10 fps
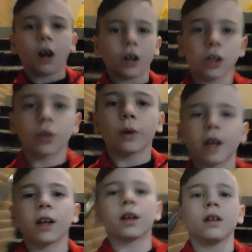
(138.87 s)
we are on our
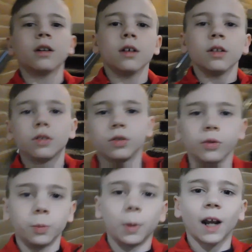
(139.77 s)
way
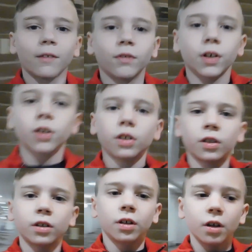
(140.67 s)
to
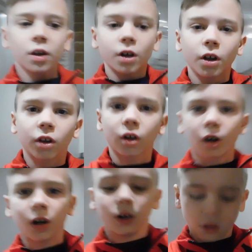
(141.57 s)
breakfast because
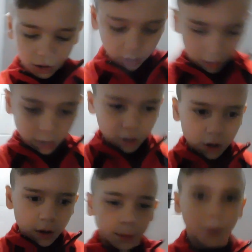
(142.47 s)
our hotel
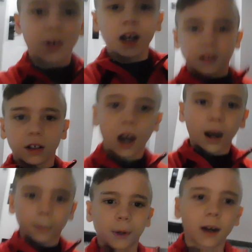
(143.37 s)
provides
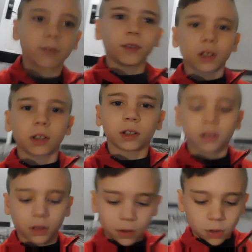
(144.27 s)
hot breakfast,
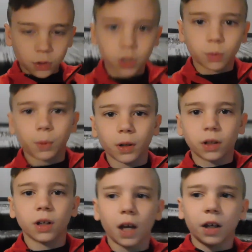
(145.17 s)
which is pretty
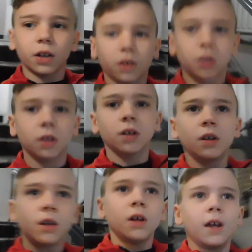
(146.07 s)
nice.
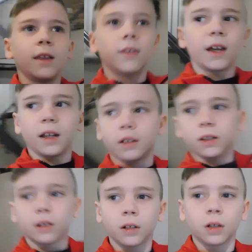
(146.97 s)
And
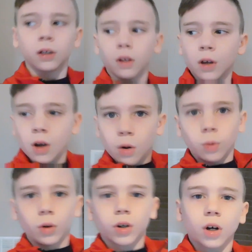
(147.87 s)
then
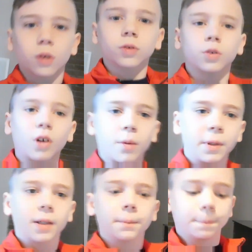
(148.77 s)
we'll go to our
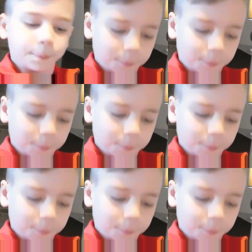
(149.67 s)
meet.